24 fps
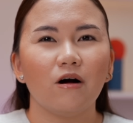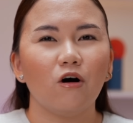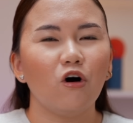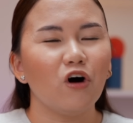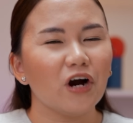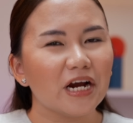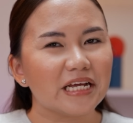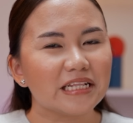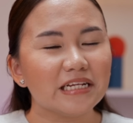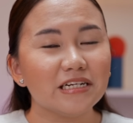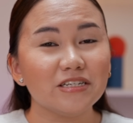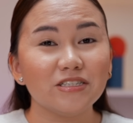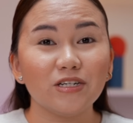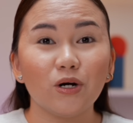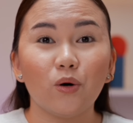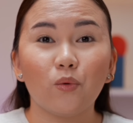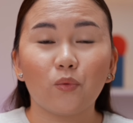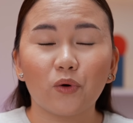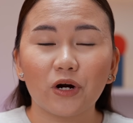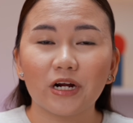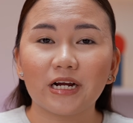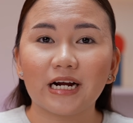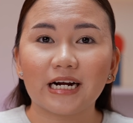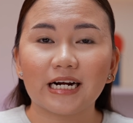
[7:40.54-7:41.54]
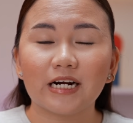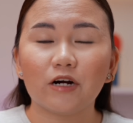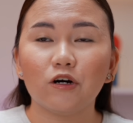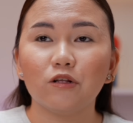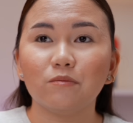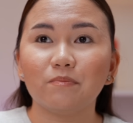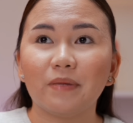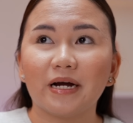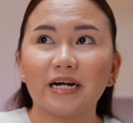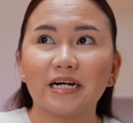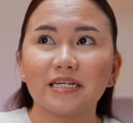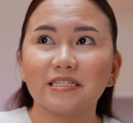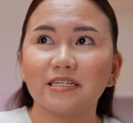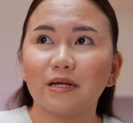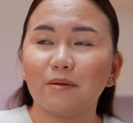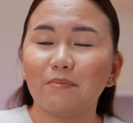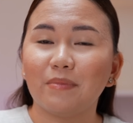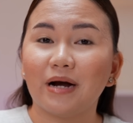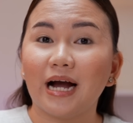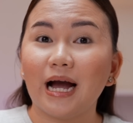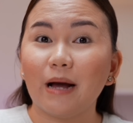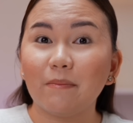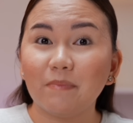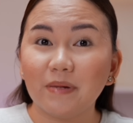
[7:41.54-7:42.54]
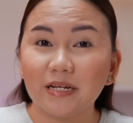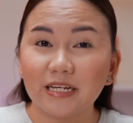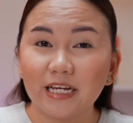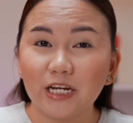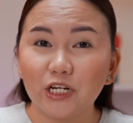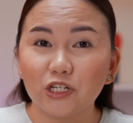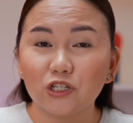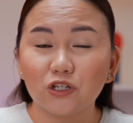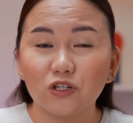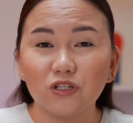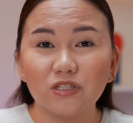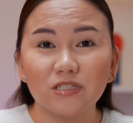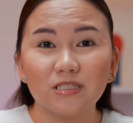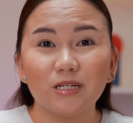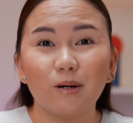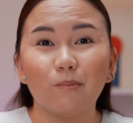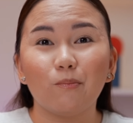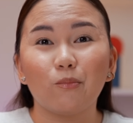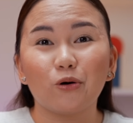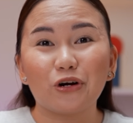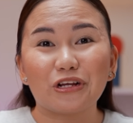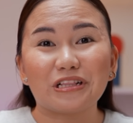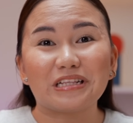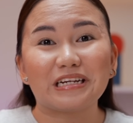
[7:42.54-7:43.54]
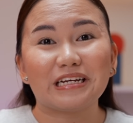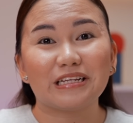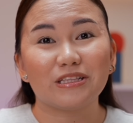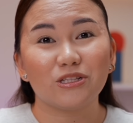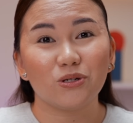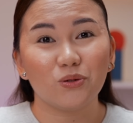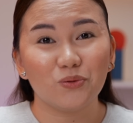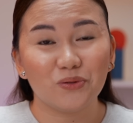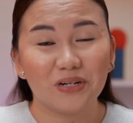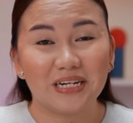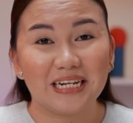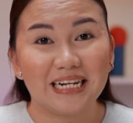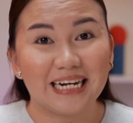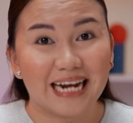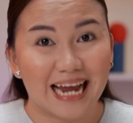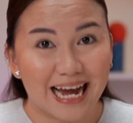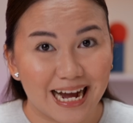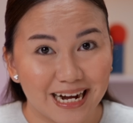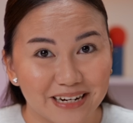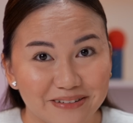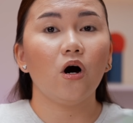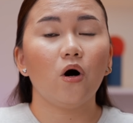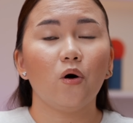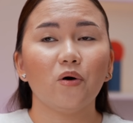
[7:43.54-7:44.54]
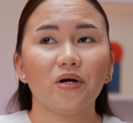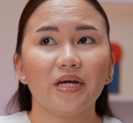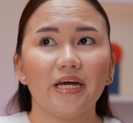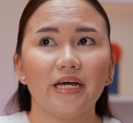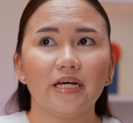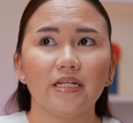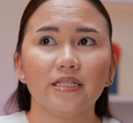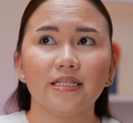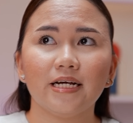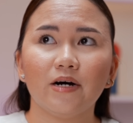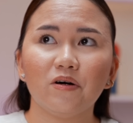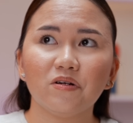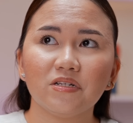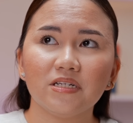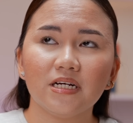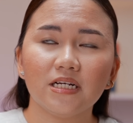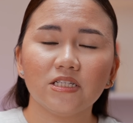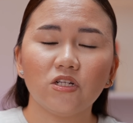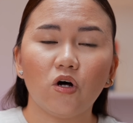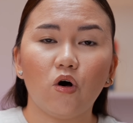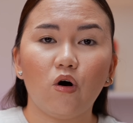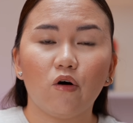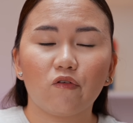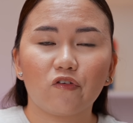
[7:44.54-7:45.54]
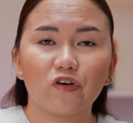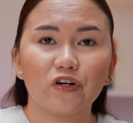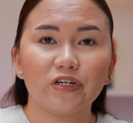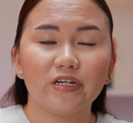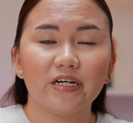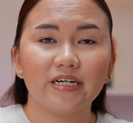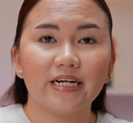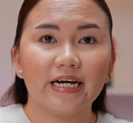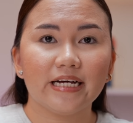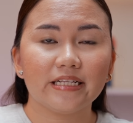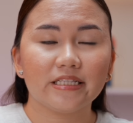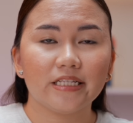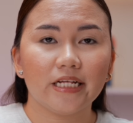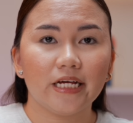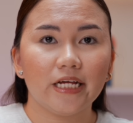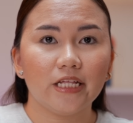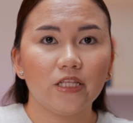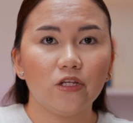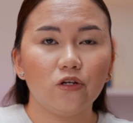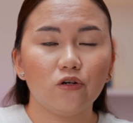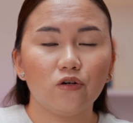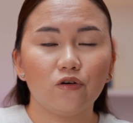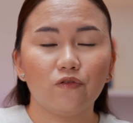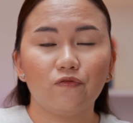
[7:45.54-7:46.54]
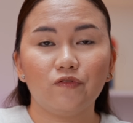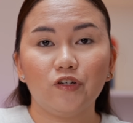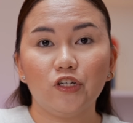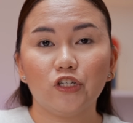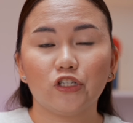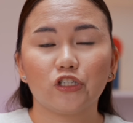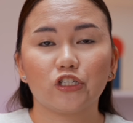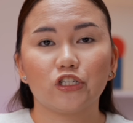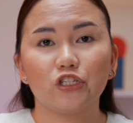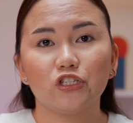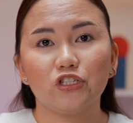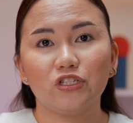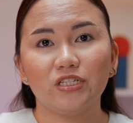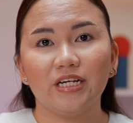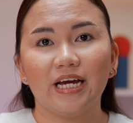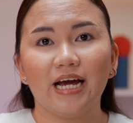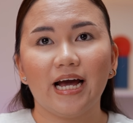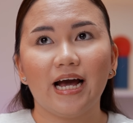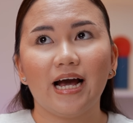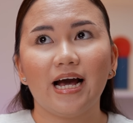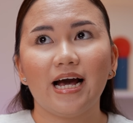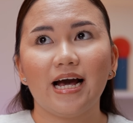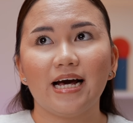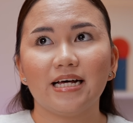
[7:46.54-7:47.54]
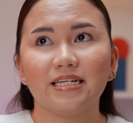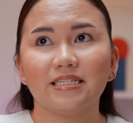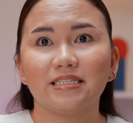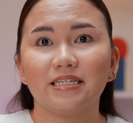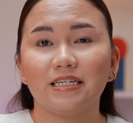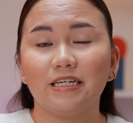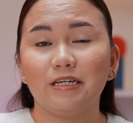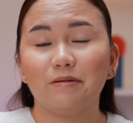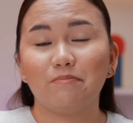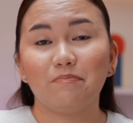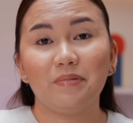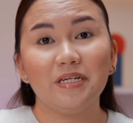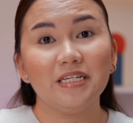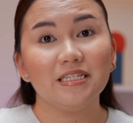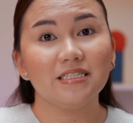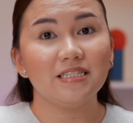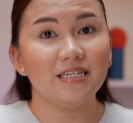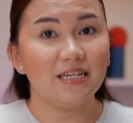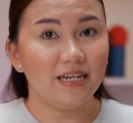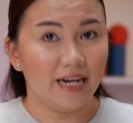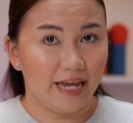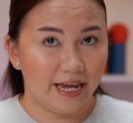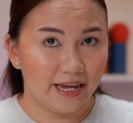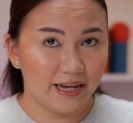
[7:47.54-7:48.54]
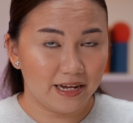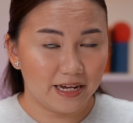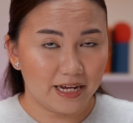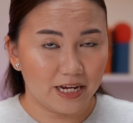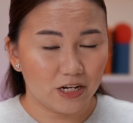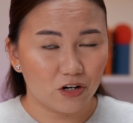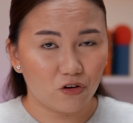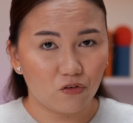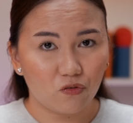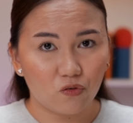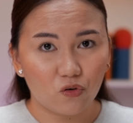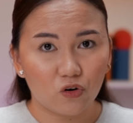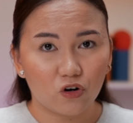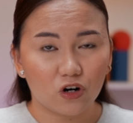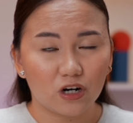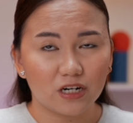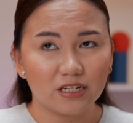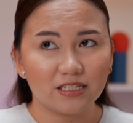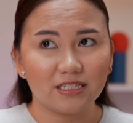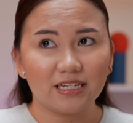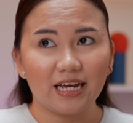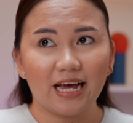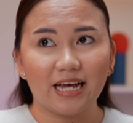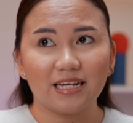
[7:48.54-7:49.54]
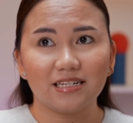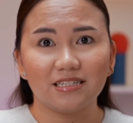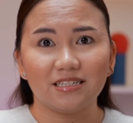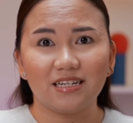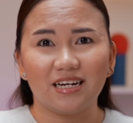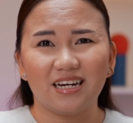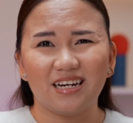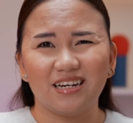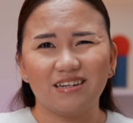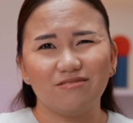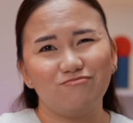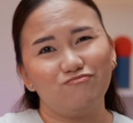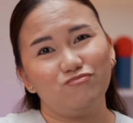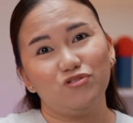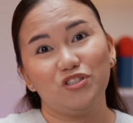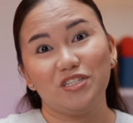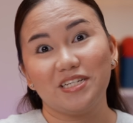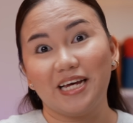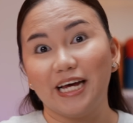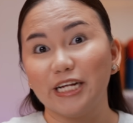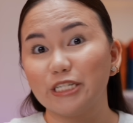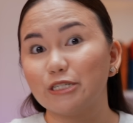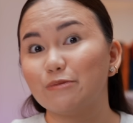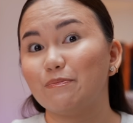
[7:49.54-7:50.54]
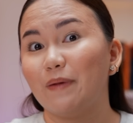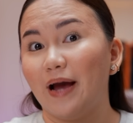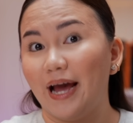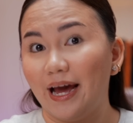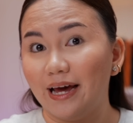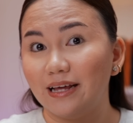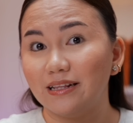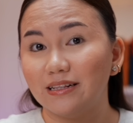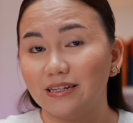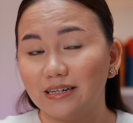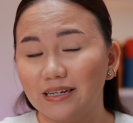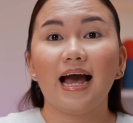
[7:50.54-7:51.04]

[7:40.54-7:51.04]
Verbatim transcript: Okay din siyang workaround para sa ibang applications ng portrait only lang. Okay, now na na-cover na natin yung features niya as a PC-like and of course as a sketchpad.